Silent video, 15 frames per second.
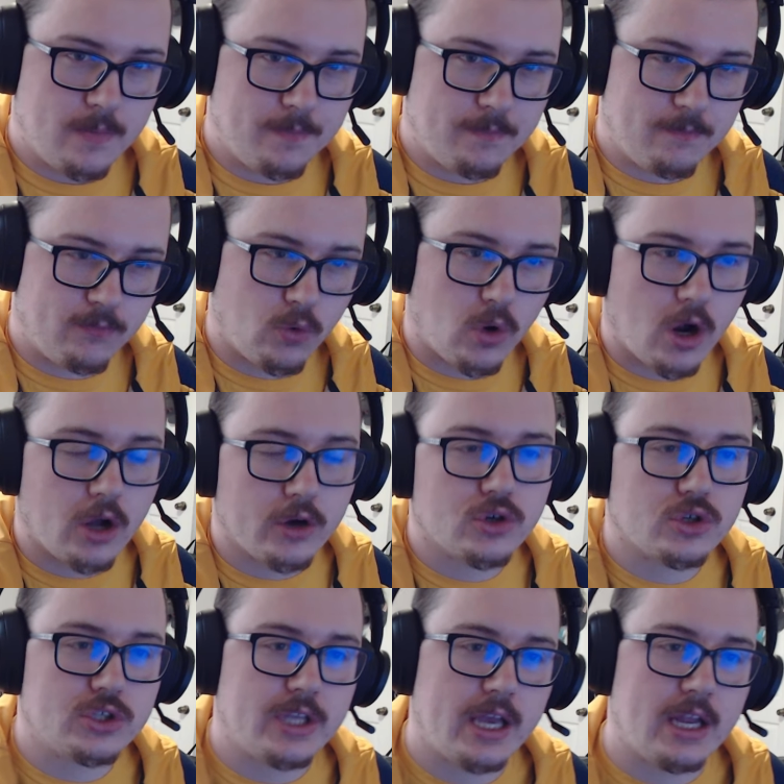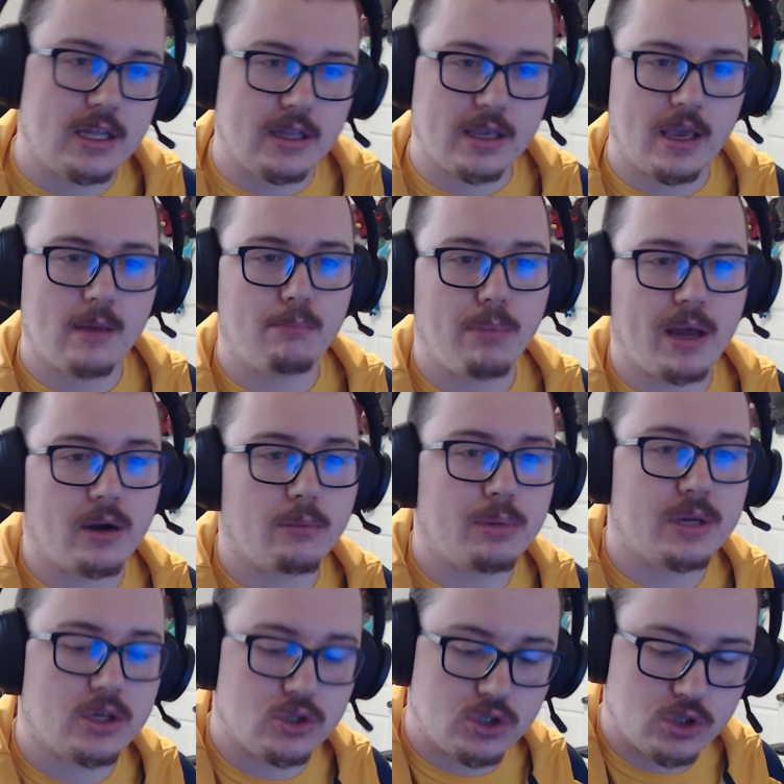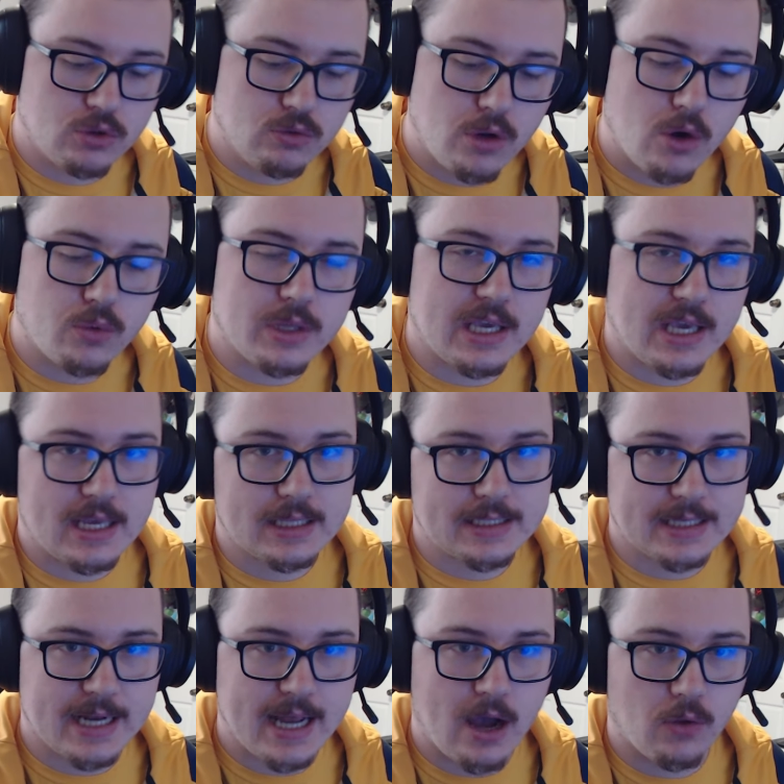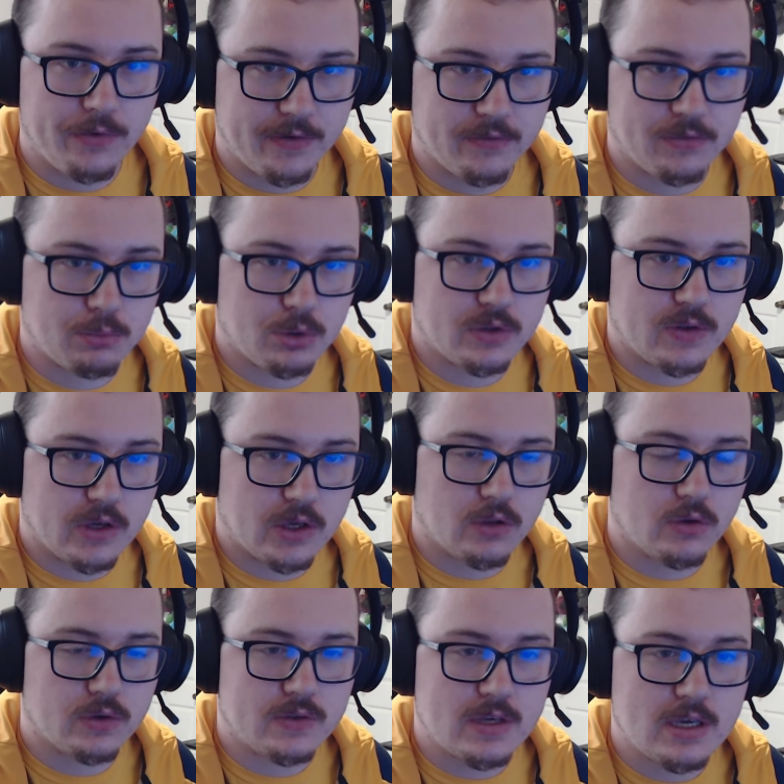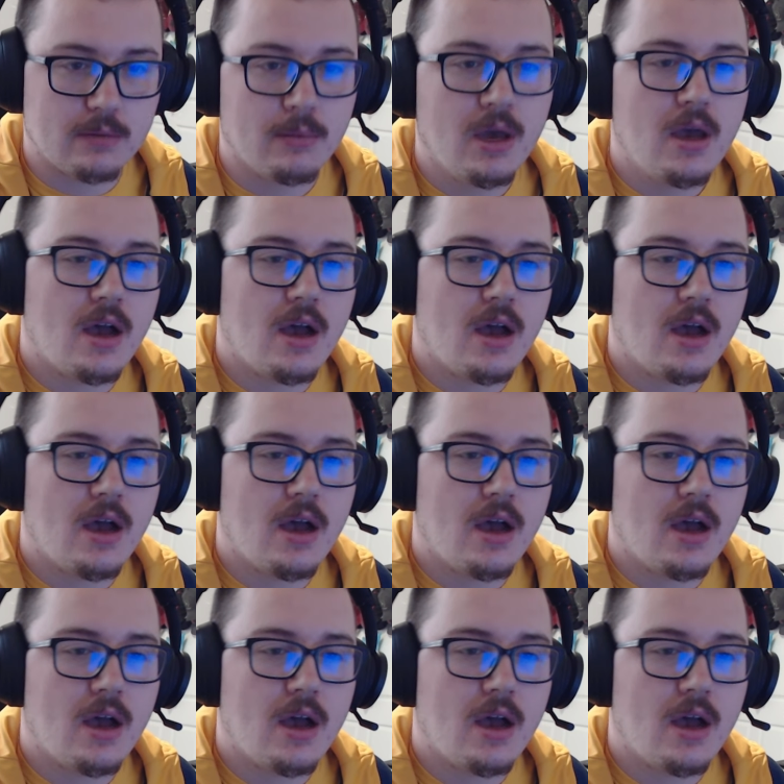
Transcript: for understanding the game better because you know the ins and outs of a particular team.